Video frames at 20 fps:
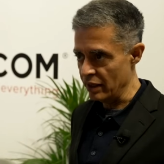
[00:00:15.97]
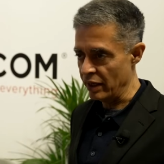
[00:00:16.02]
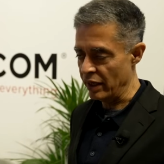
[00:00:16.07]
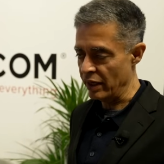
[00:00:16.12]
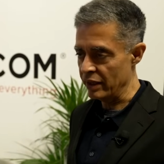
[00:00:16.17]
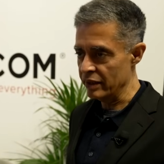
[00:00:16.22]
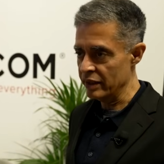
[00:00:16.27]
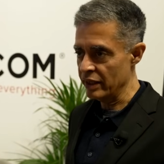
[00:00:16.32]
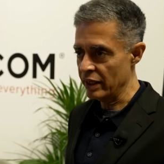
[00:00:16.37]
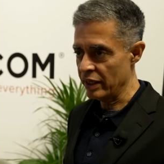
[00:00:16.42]

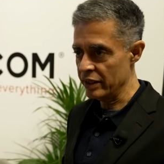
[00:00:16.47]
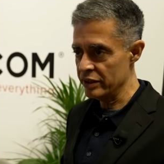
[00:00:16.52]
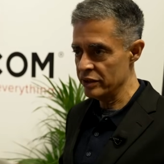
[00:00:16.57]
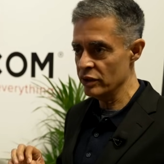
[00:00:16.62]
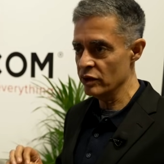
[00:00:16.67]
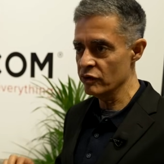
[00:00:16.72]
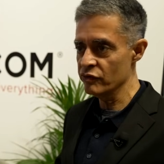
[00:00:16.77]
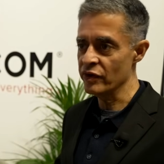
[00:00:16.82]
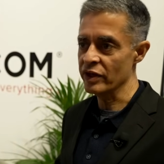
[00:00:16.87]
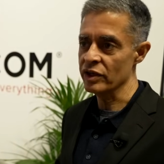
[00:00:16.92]
And the
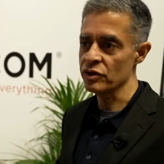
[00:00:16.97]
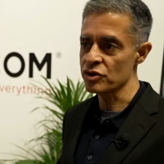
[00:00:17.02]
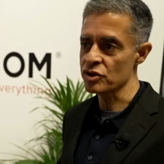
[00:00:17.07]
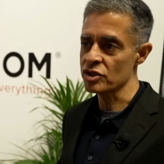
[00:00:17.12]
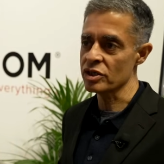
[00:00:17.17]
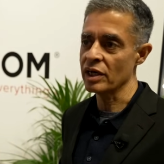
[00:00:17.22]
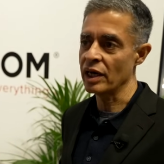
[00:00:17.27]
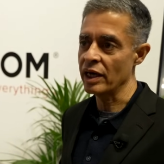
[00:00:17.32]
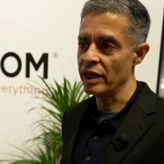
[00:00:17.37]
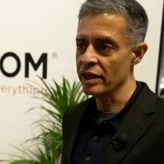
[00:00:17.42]
idea of
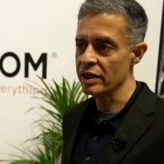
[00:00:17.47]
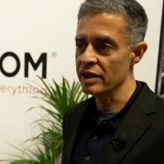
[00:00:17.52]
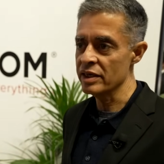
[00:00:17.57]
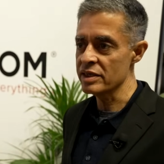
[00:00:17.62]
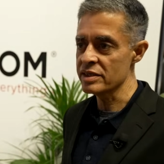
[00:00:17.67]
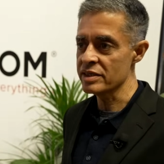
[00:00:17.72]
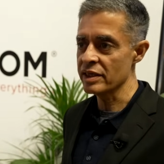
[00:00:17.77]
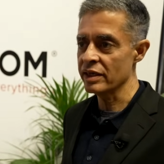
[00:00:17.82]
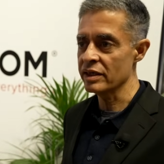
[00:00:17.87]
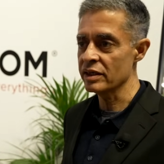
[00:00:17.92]
VeloSky
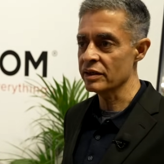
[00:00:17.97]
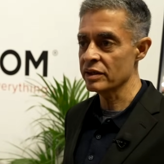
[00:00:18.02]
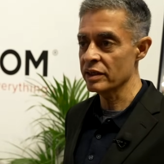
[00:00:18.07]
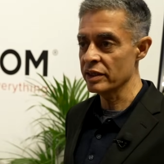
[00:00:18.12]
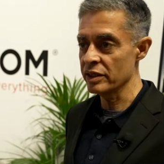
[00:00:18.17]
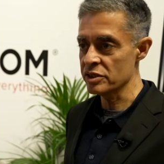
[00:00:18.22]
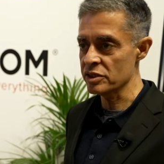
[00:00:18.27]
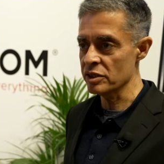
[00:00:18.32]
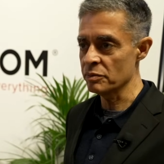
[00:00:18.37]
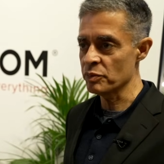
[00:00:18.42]
is that
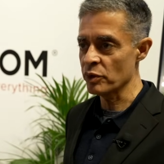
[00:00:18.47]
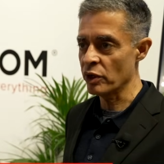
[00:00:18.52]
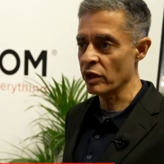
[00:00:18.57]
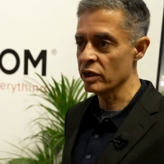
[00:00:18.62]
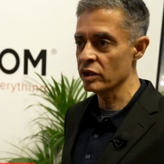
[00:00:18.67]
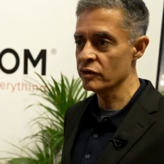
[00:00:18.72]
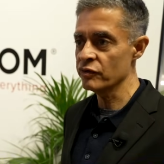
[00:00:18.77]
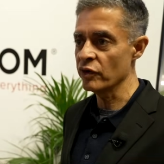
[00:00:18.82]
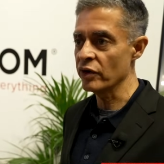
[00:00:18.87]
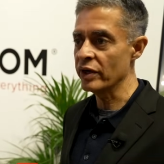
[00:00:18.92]
it's a
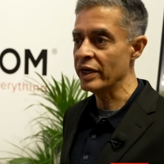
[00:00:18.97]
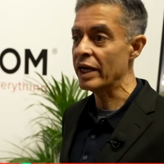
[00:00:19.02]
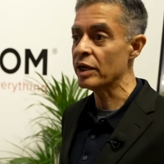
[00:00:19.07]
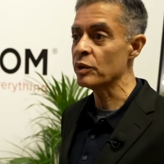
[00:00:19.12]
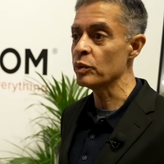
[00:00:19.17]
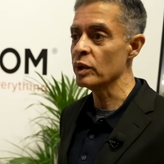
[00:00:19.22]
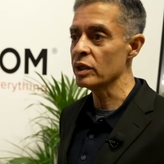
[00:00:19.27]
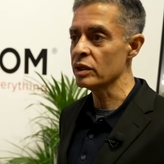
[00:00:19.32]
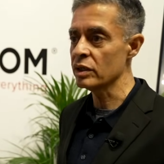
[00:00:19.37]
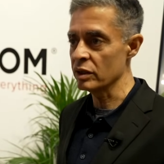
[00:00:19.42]
product for
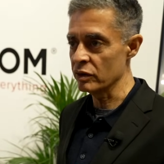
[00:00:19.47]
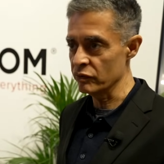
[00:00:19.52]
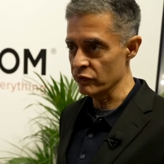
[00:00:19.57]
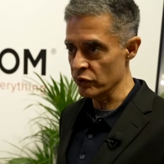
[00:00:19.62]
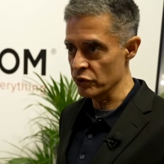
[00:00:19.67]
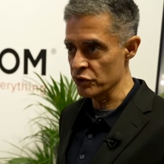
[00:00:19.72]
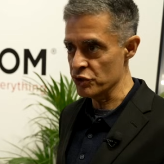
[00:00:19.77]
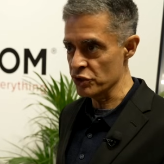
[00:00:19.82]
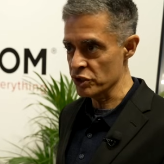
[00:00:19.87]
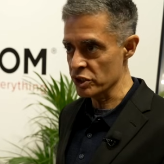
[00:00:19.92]
network
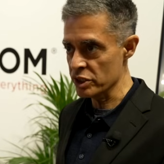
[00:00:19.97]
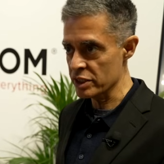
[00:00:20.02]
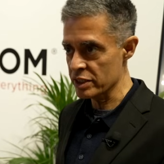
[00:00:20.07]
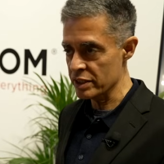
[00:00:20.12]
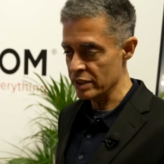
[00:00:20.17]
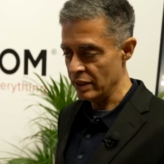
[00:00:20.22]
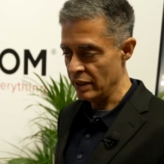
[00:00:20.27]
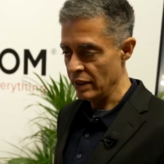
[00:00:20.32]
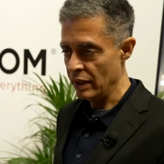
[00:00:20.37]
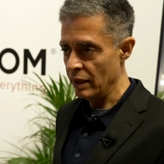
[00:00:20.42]
convergence,